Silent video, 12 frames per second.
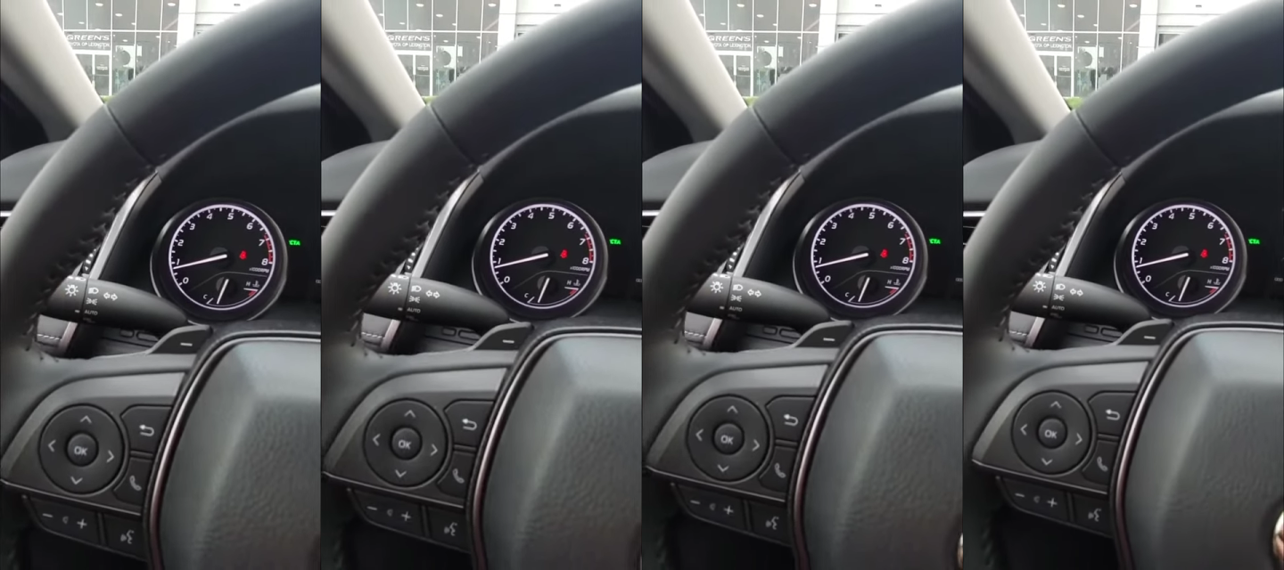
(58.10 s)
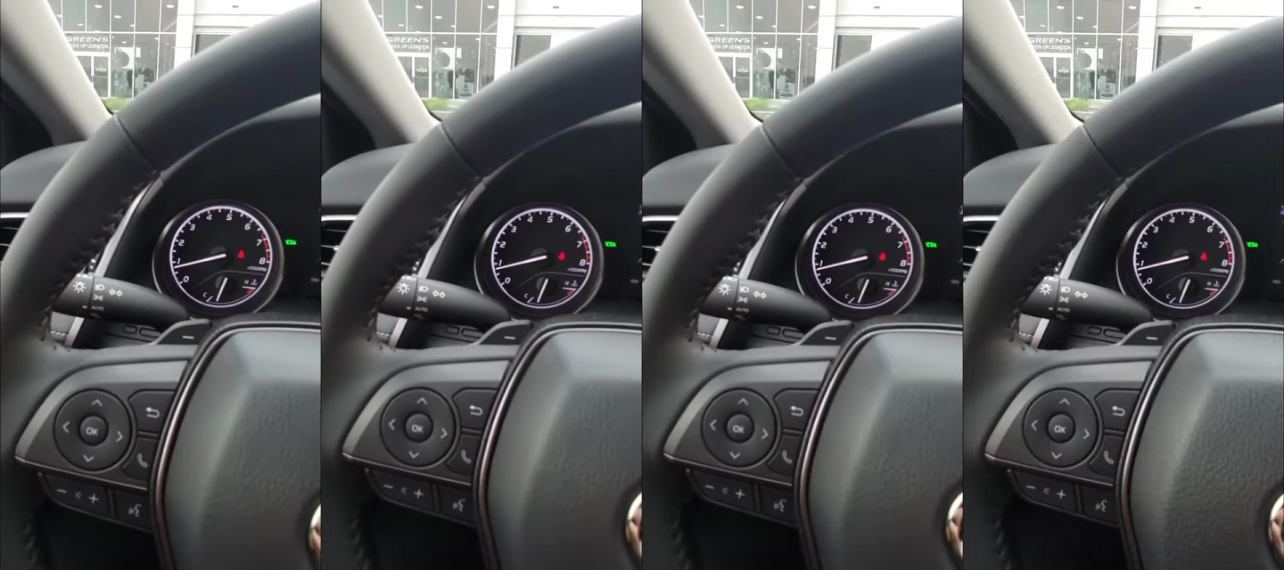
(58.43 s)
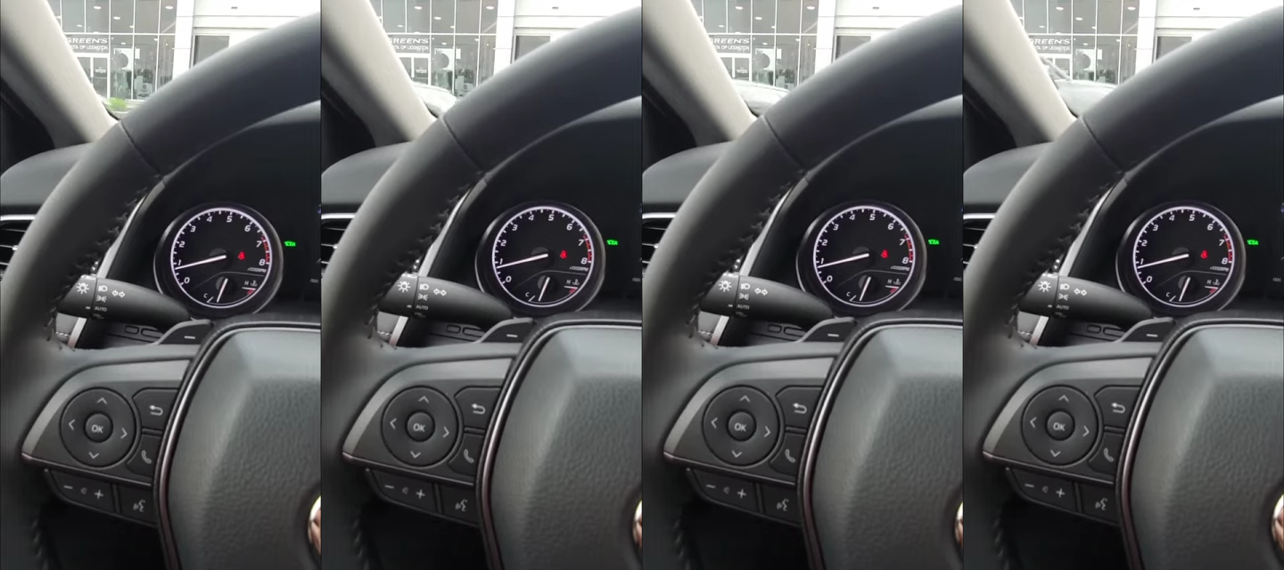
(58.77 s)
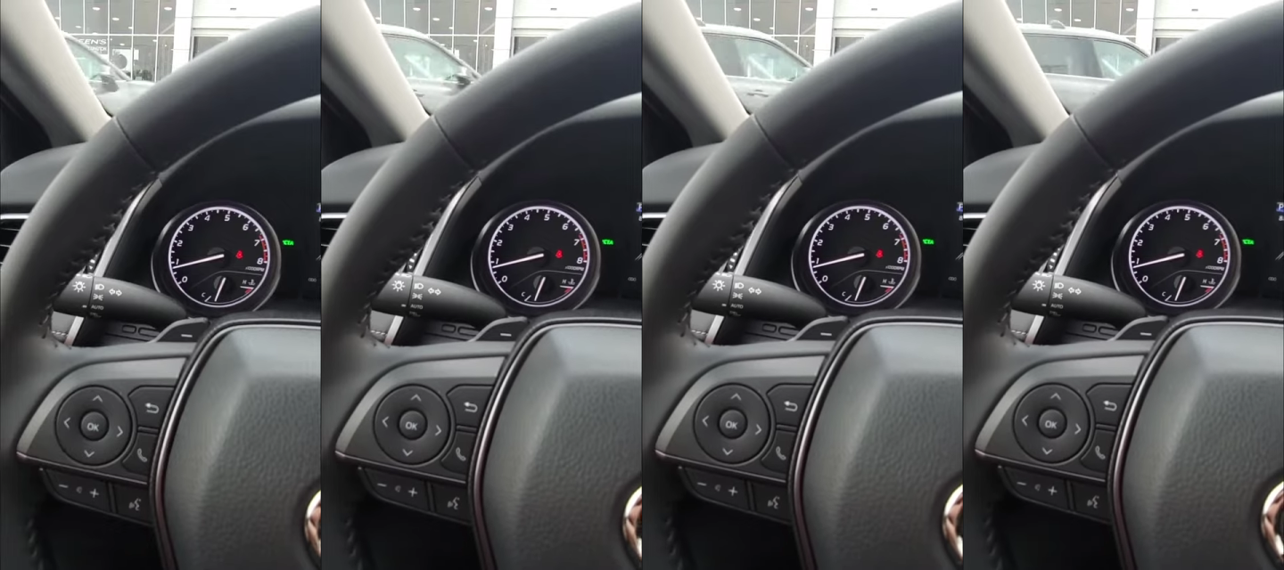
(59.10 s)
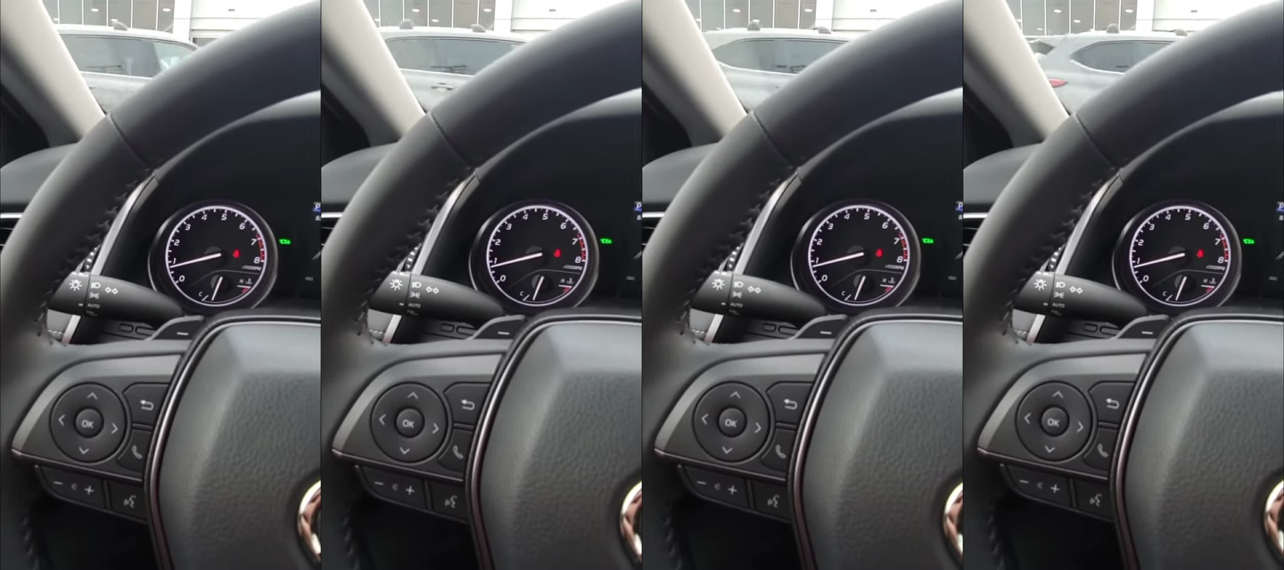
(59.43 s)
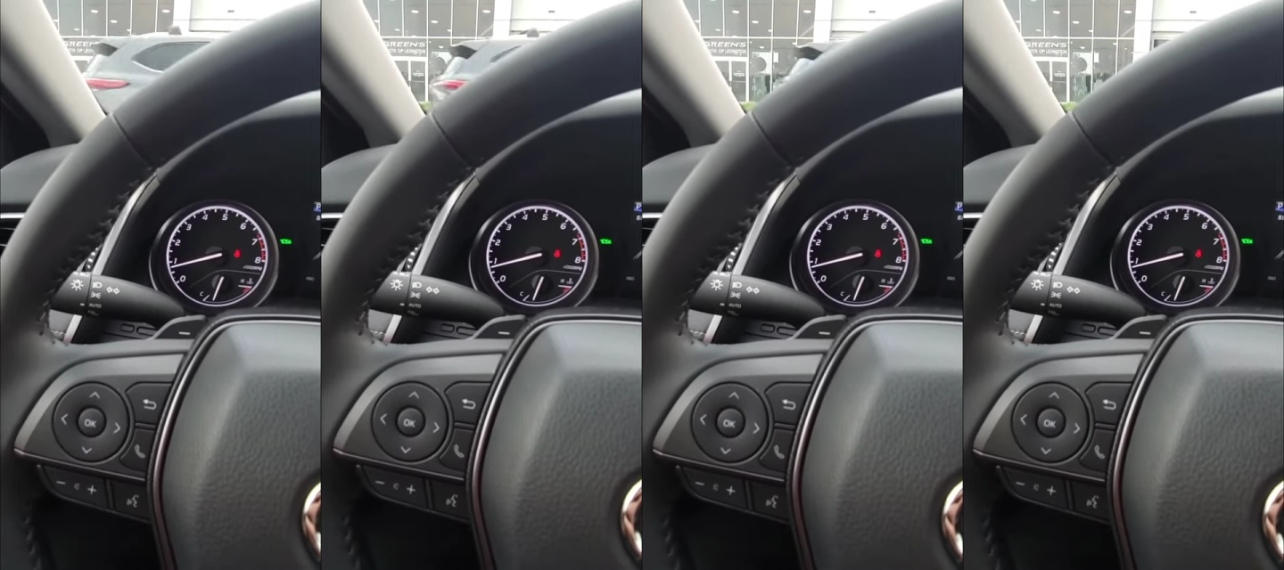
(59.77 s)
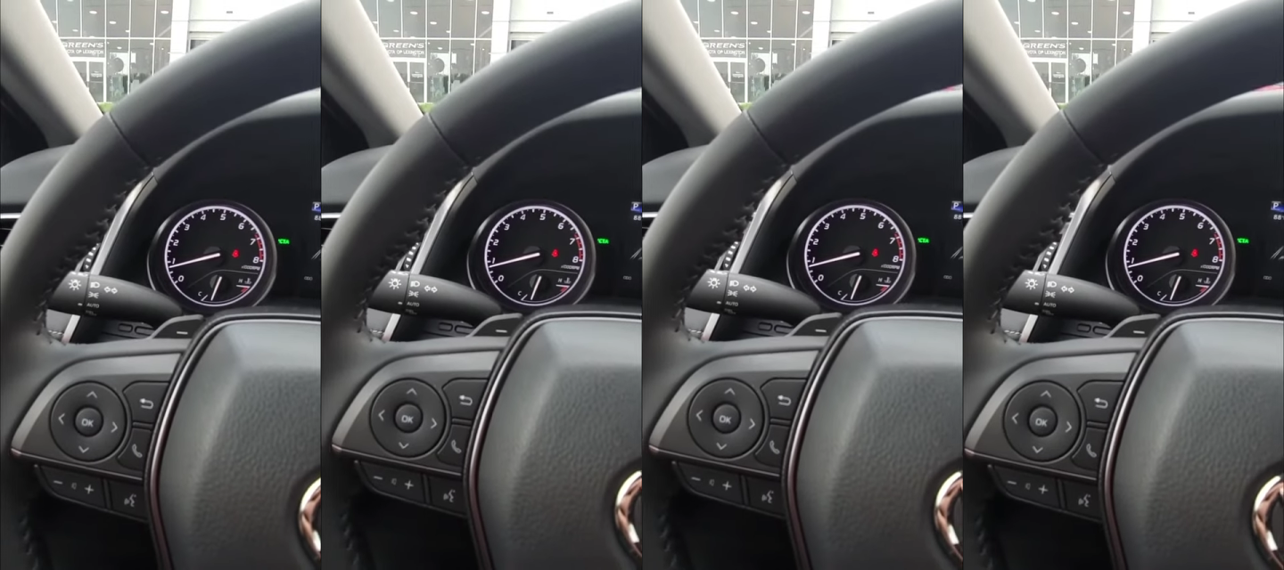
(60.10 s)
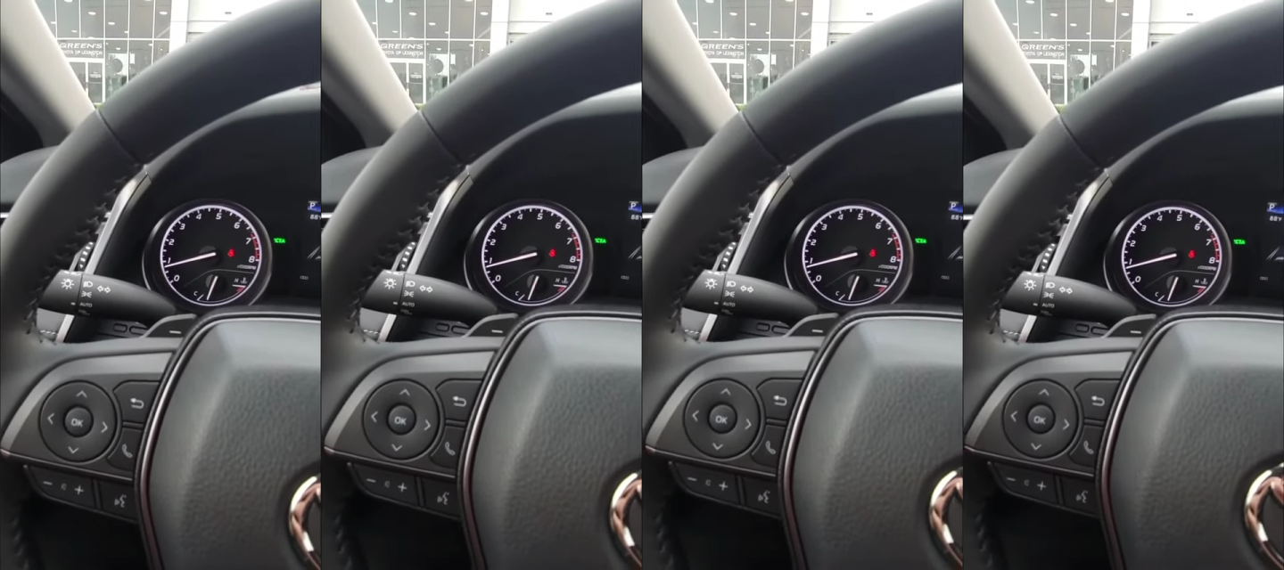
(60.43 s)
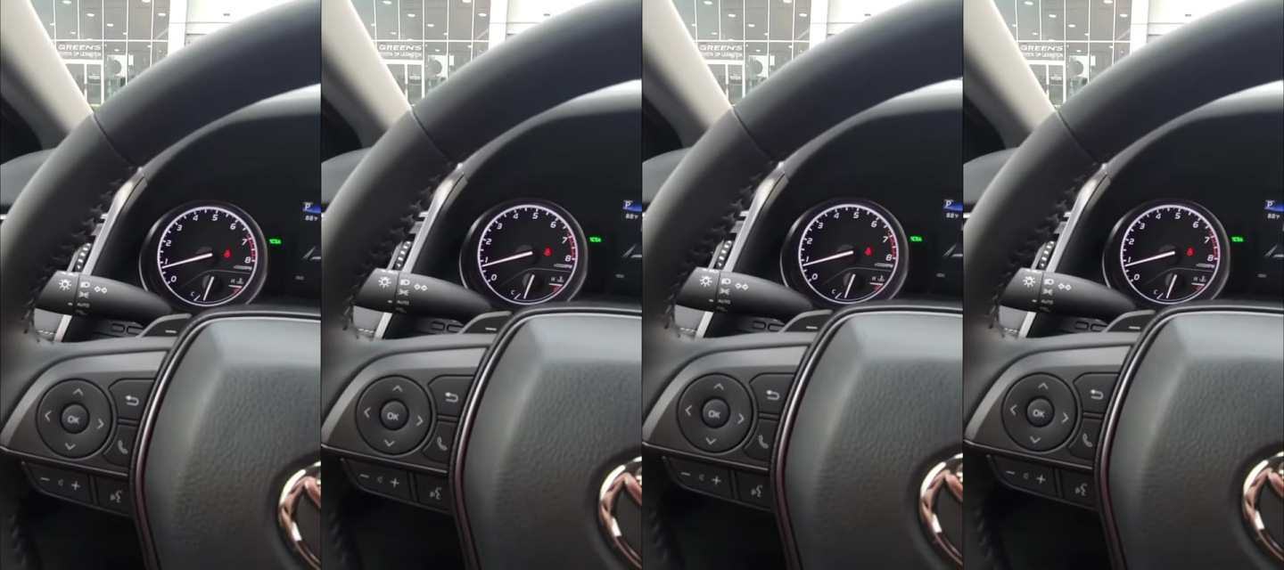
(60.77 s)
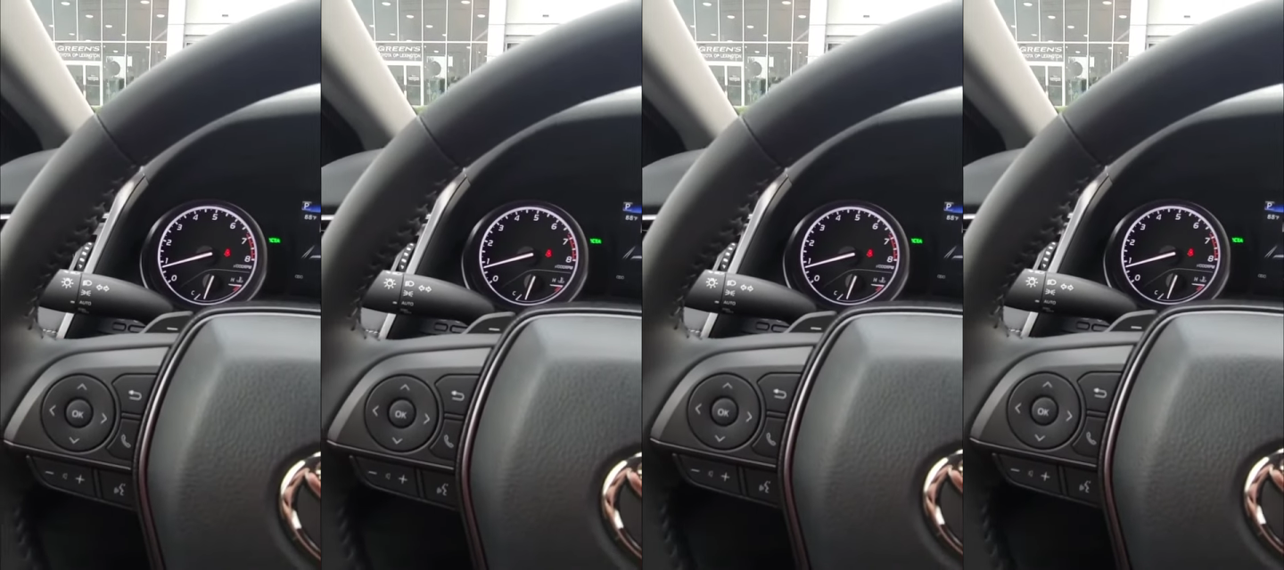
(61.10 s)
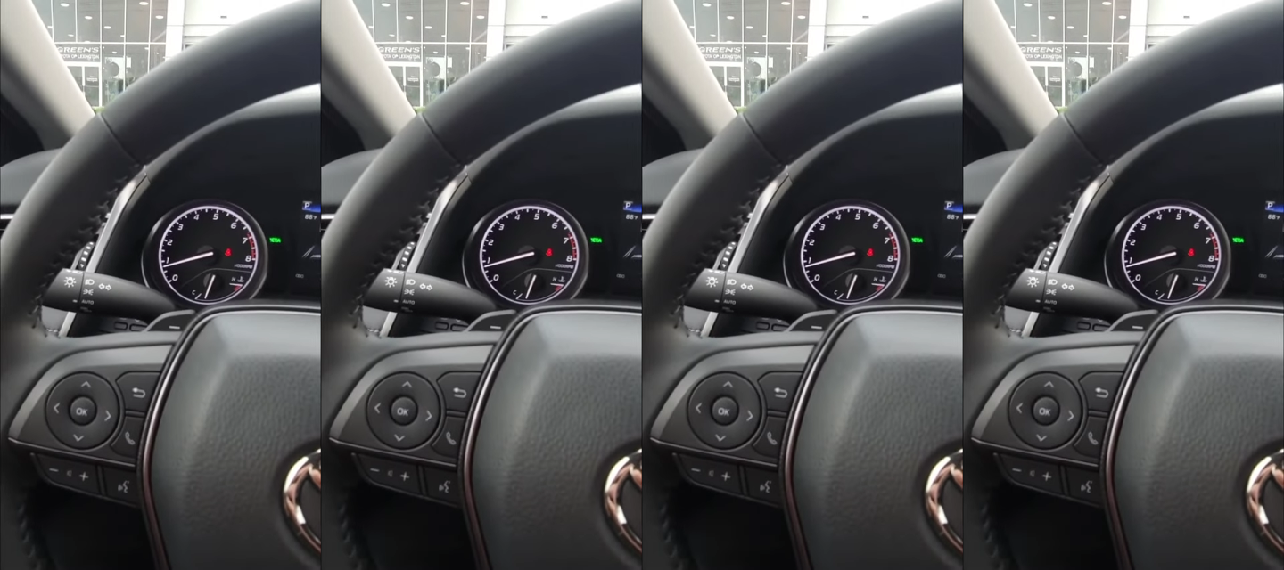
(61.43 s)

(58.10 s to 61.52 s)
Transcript: (no speaker visible)